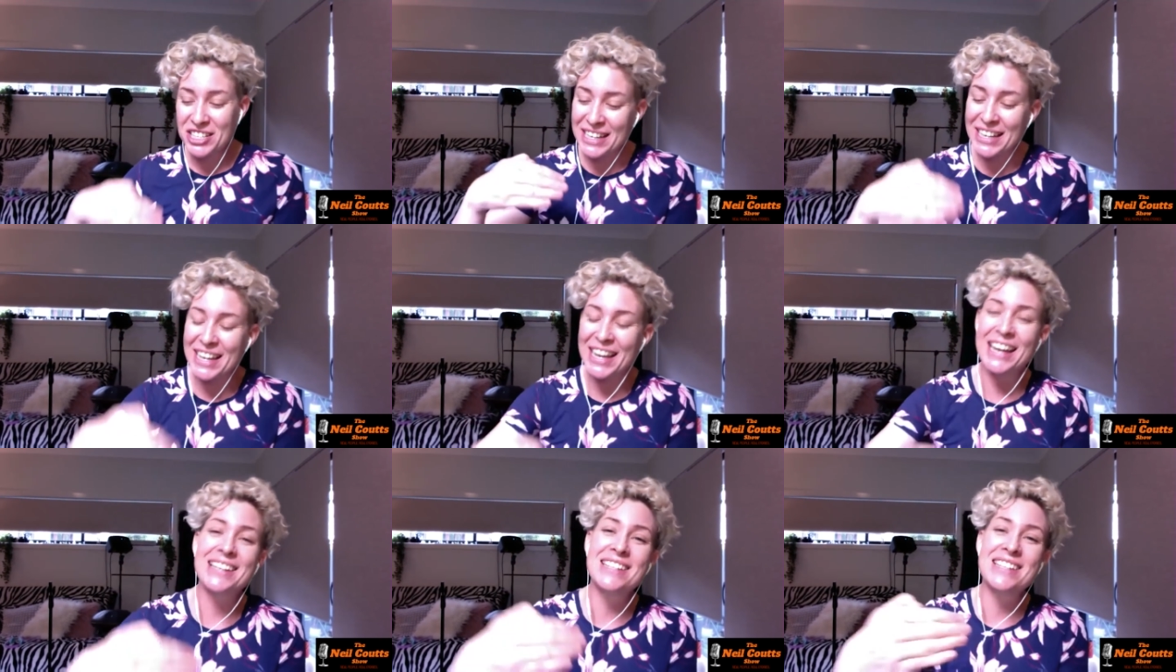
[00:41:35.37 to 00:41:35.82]

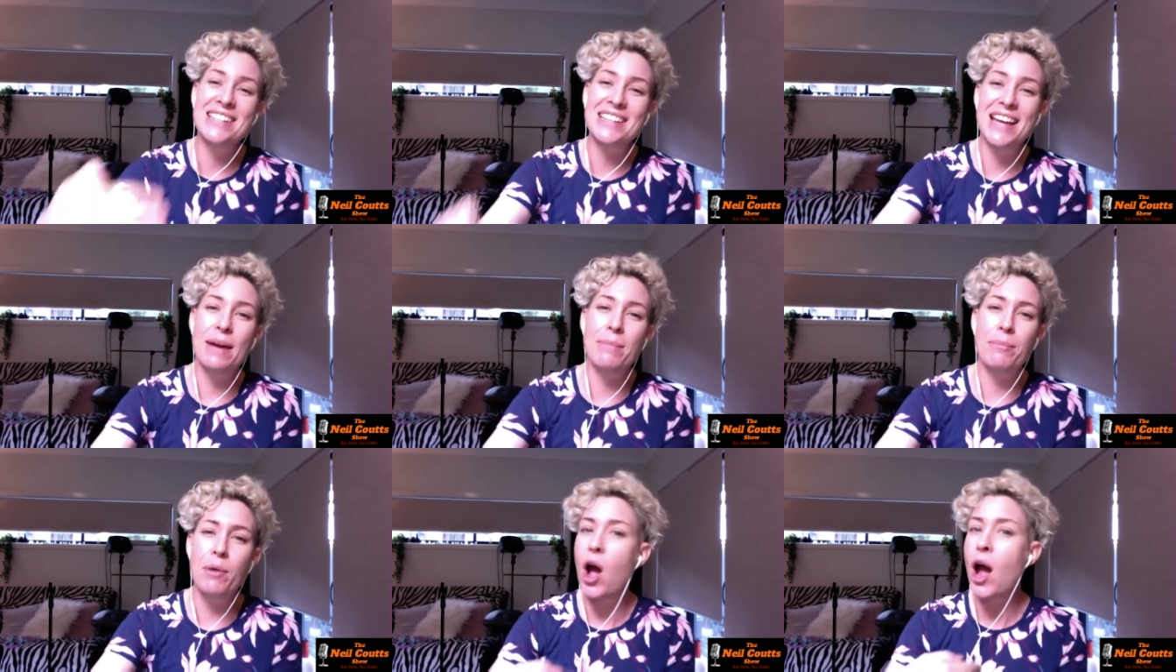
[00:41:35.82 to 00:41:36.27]
To get
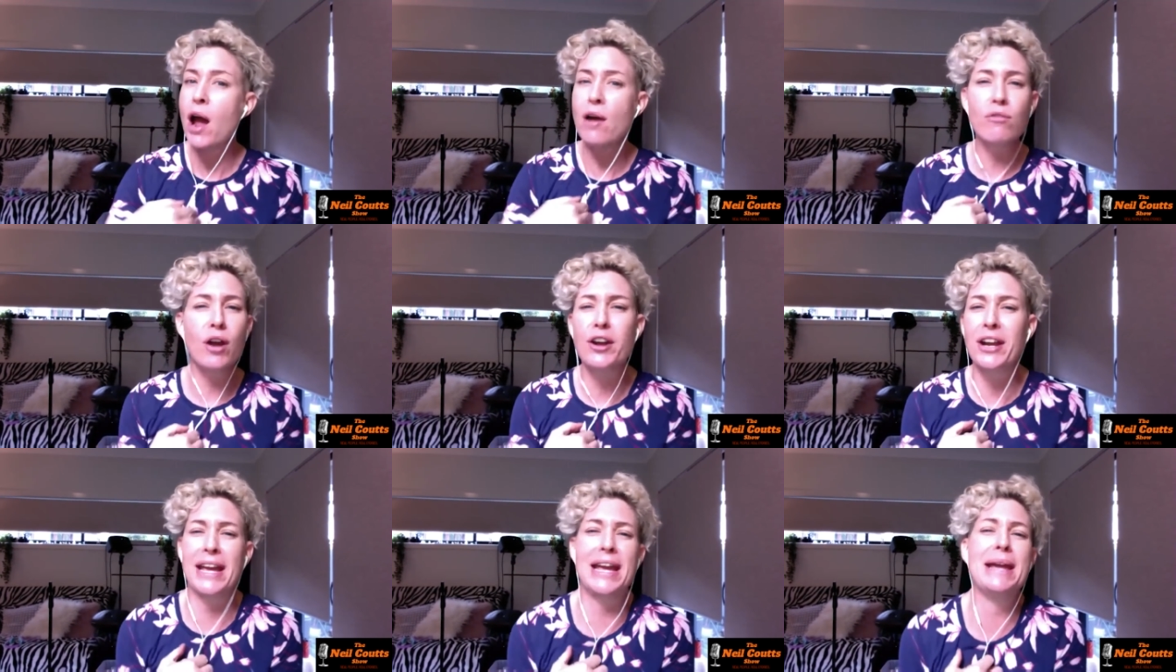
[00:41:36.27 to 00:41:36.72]
to that,
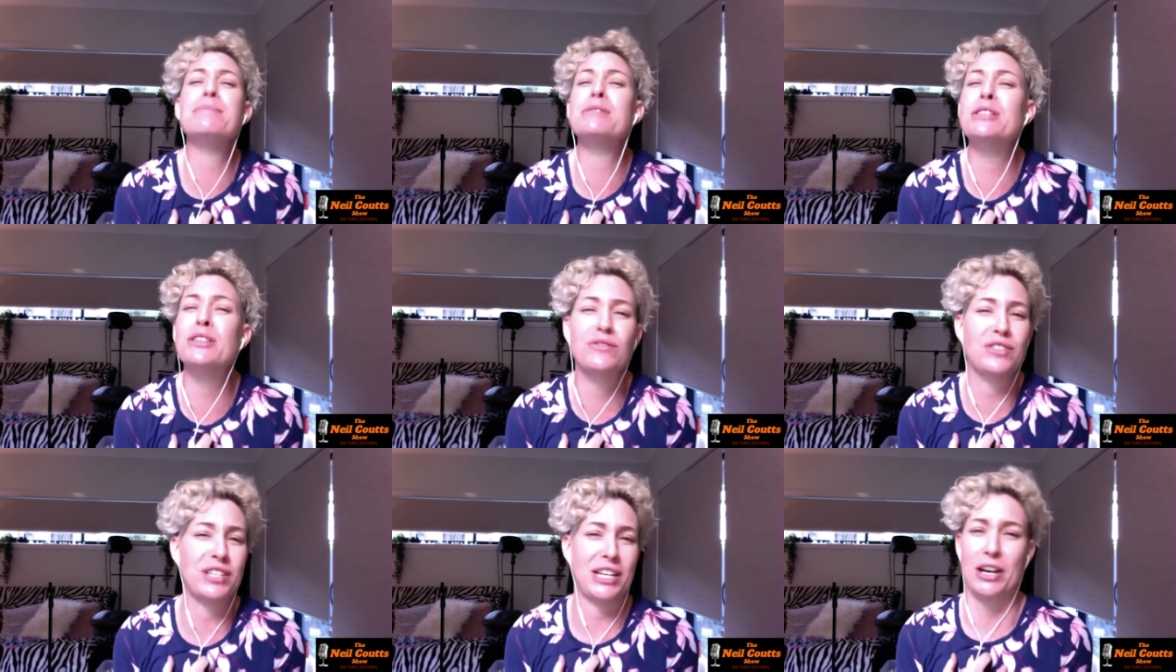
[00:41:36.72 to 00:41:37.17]
I wrote
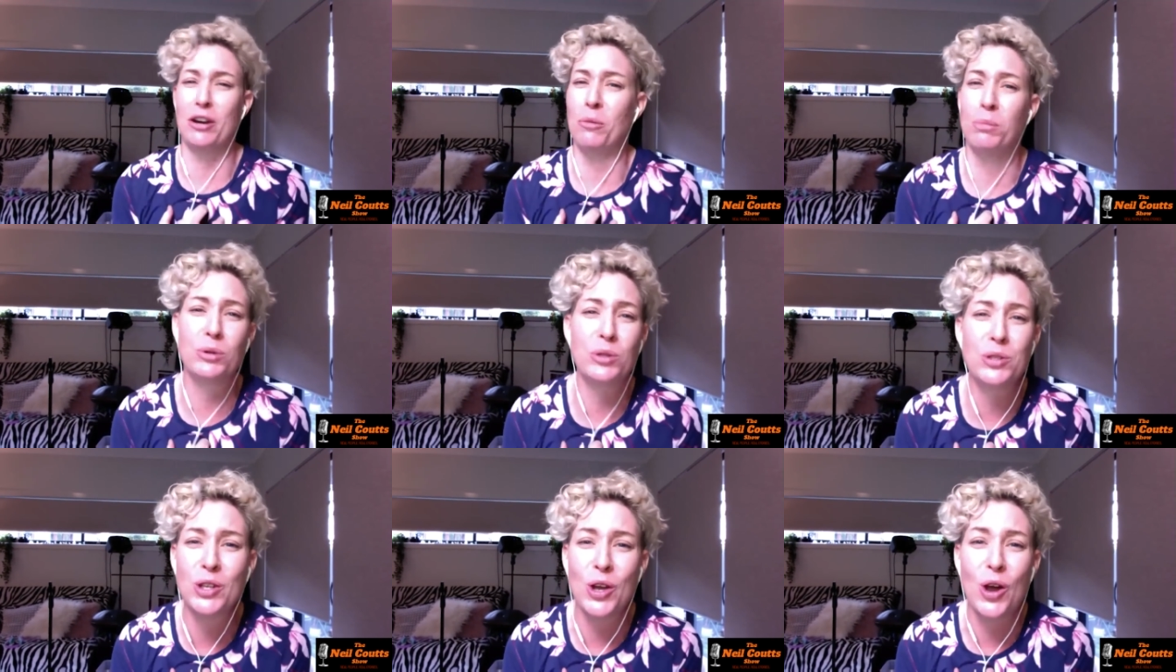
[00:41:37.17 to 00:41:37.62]
heaps of
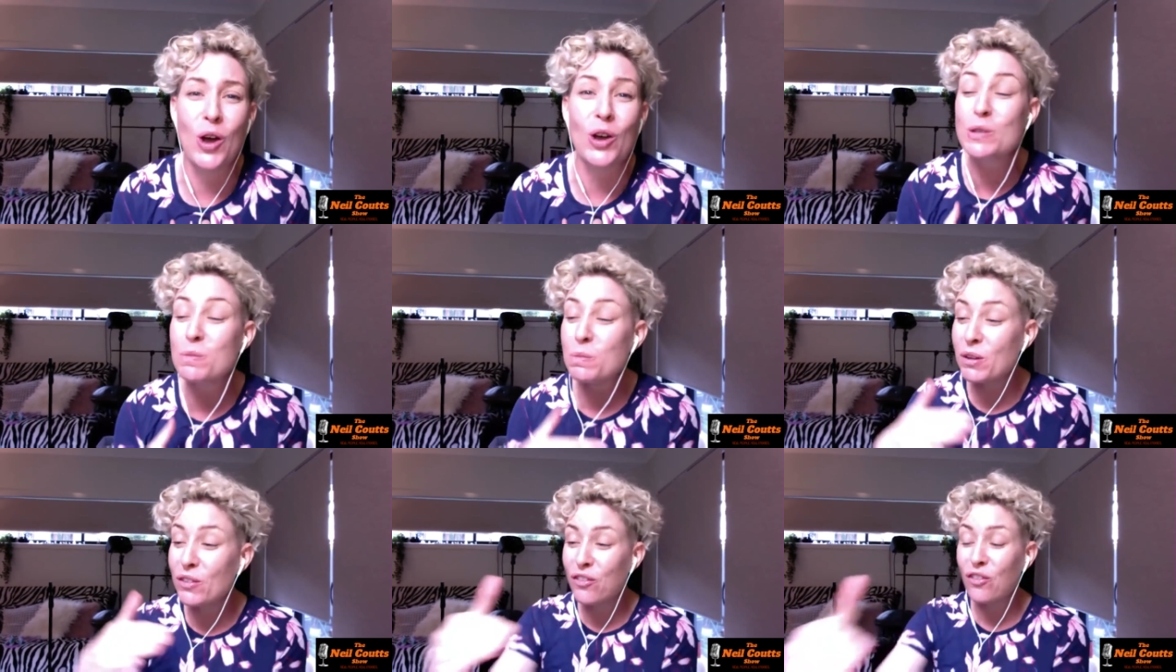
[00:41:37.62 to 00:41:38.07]
terrible
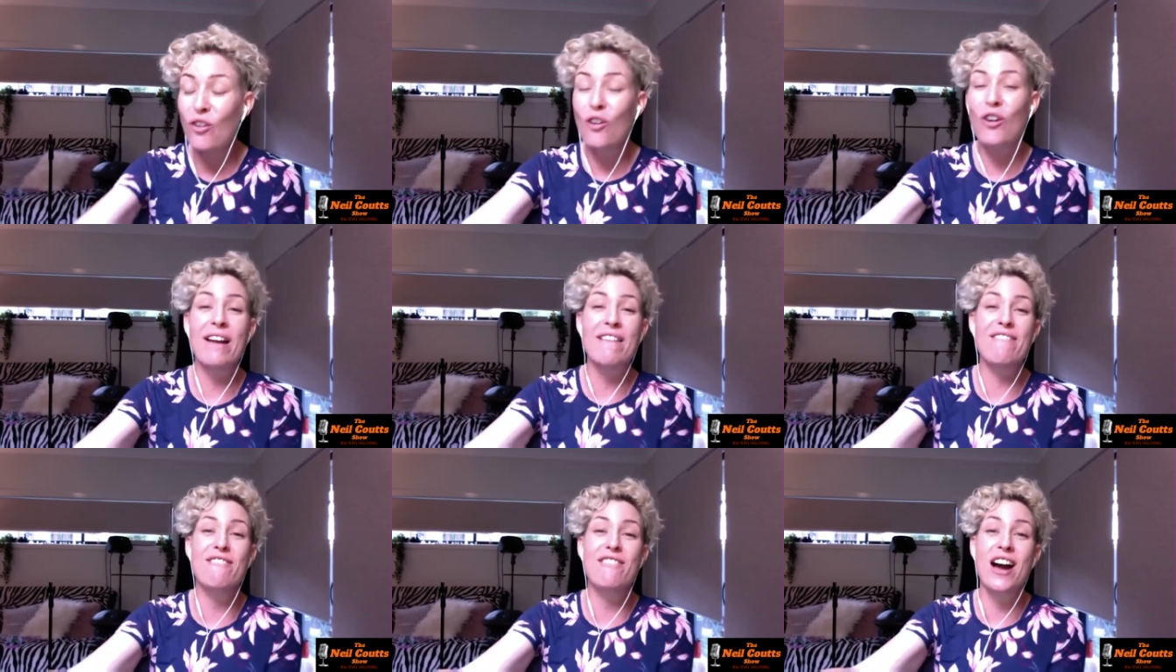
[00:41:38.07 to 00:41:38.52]
songs
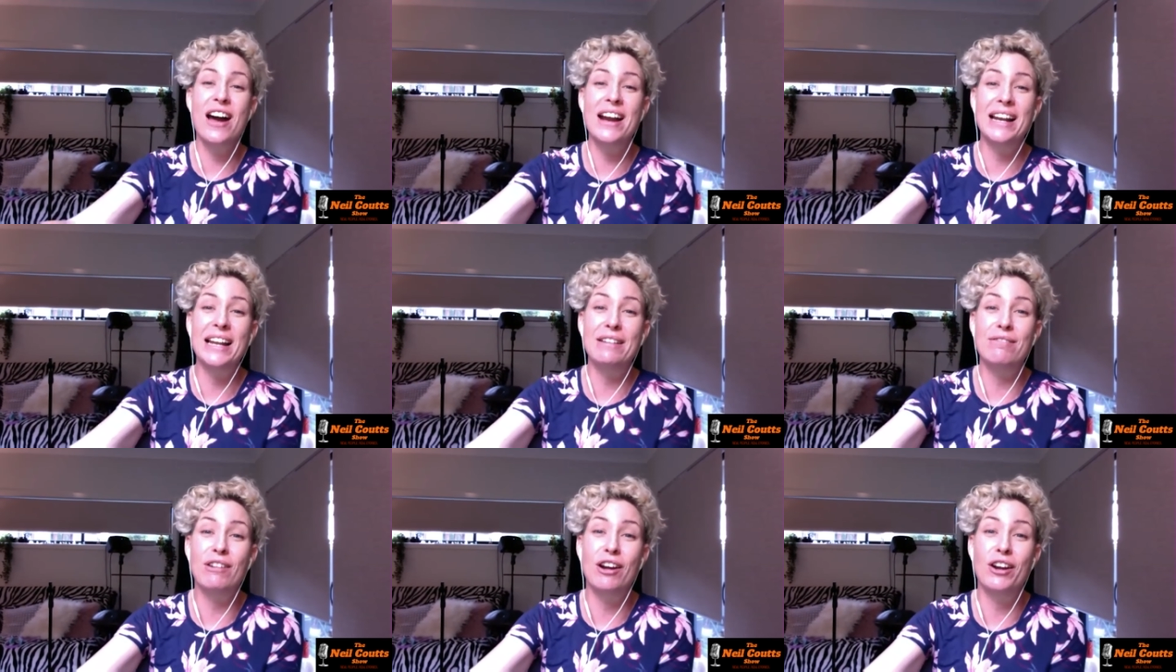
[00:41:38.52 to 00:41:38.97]
before I
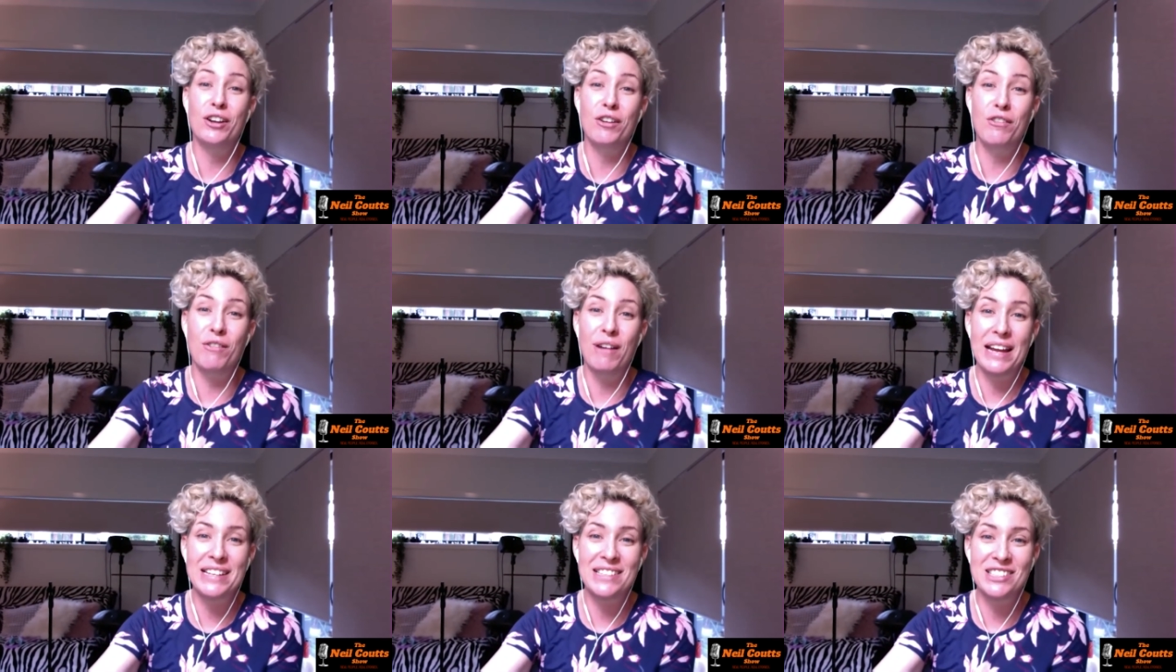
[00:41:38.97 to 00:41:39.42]
finally wrote
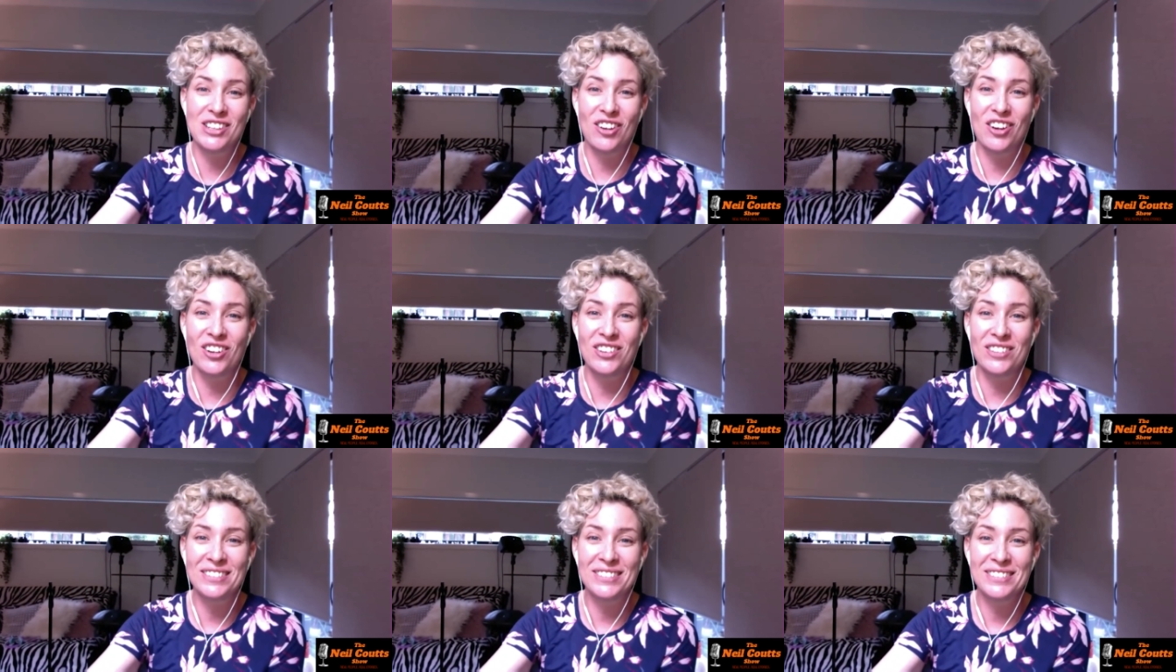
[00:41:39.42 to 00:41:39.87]
a great
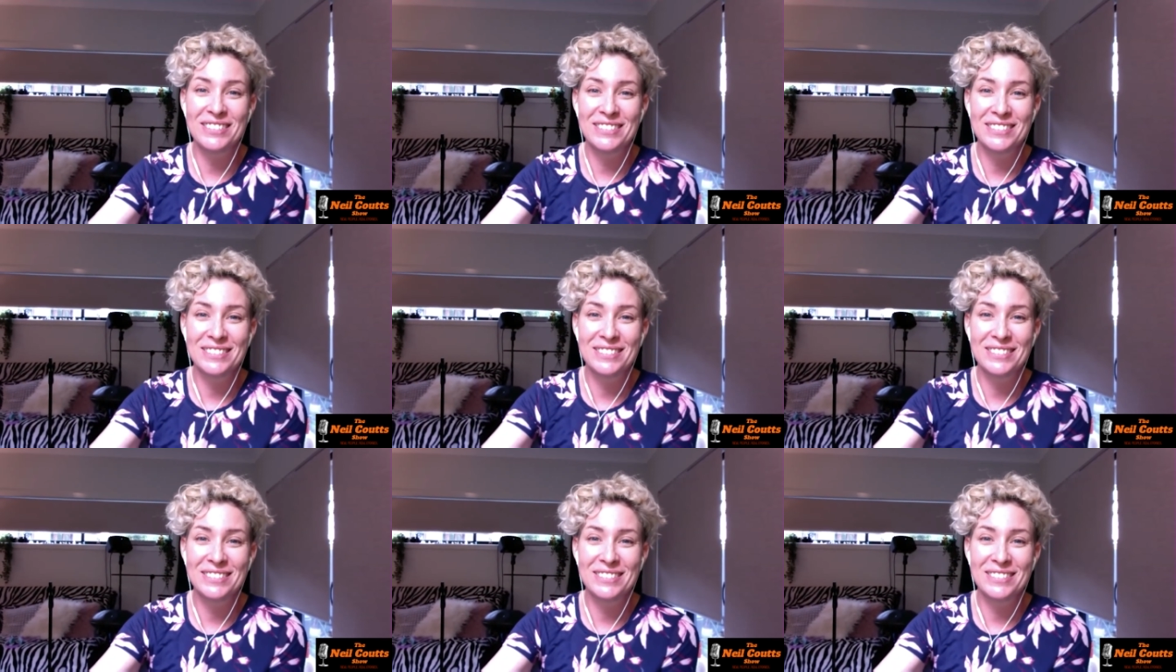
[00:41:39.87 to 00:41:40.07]
song.